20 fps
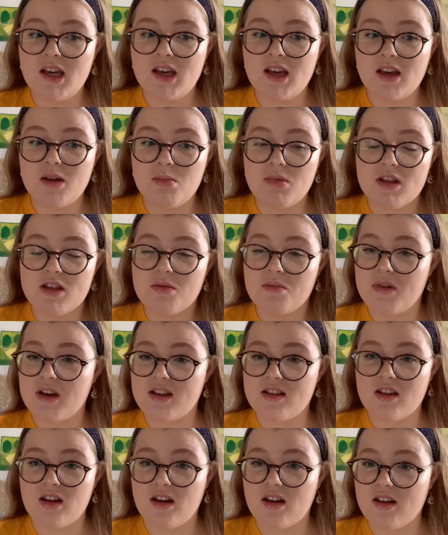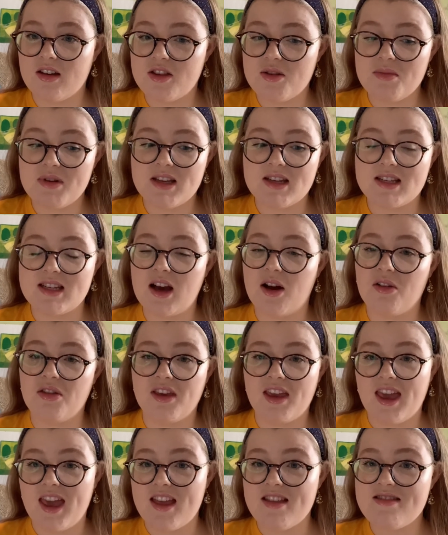Be something to tell the
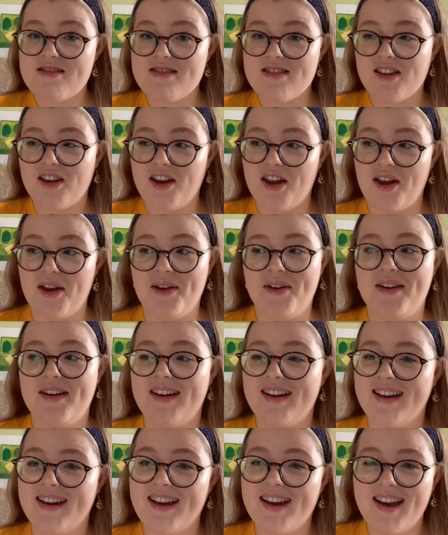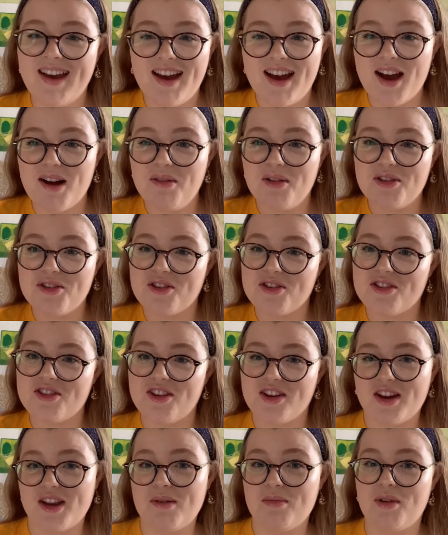kids, I once got
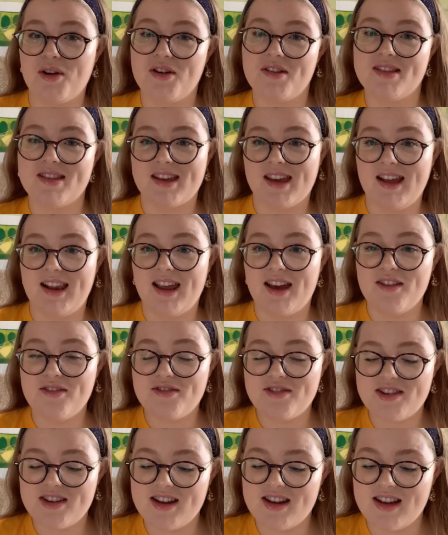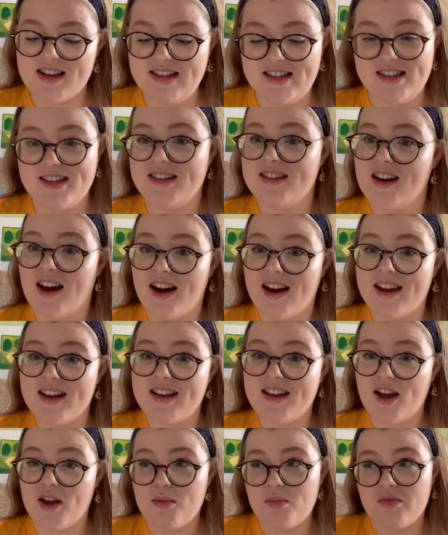stuck in a broken ski lift and didn't die,
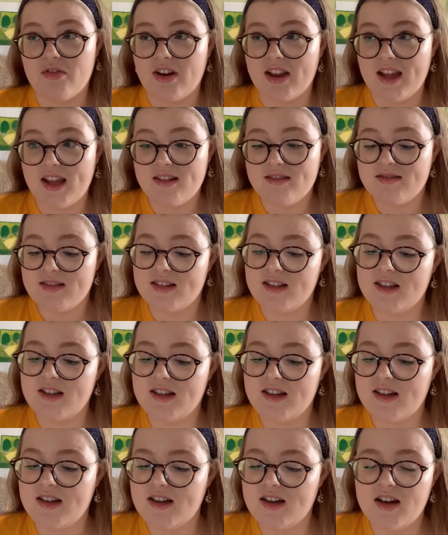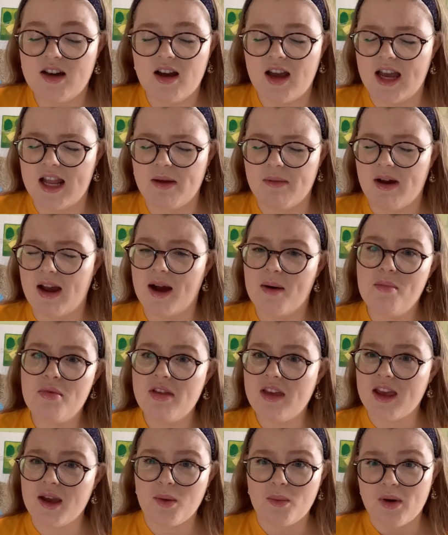hopefully. Anyway, I'm
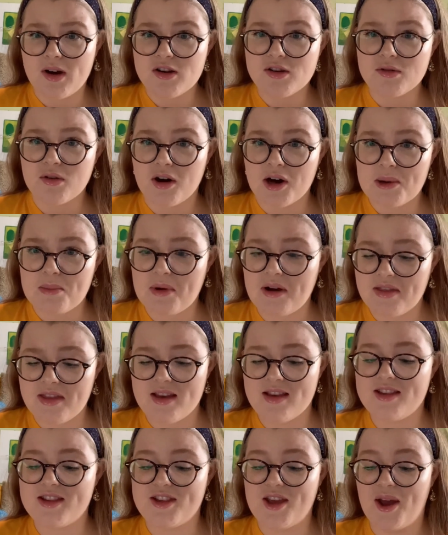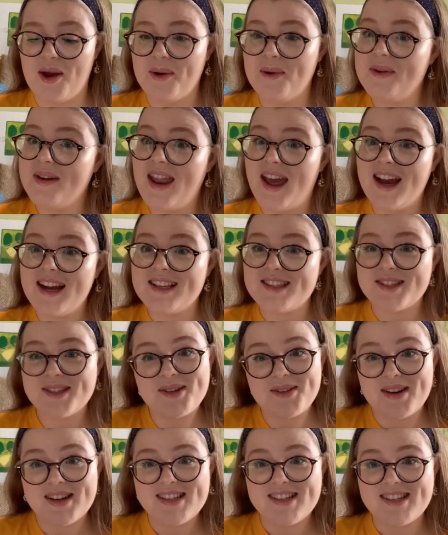thinking way too hard about this, so next
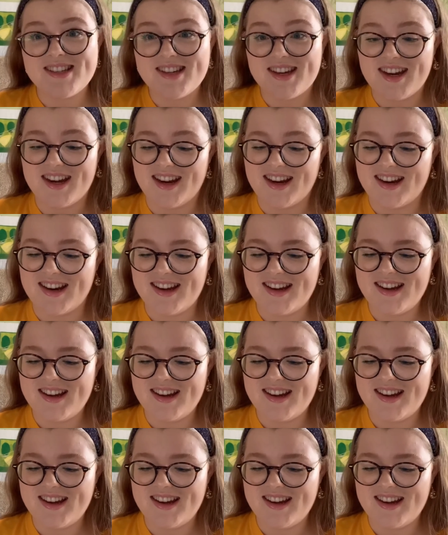question.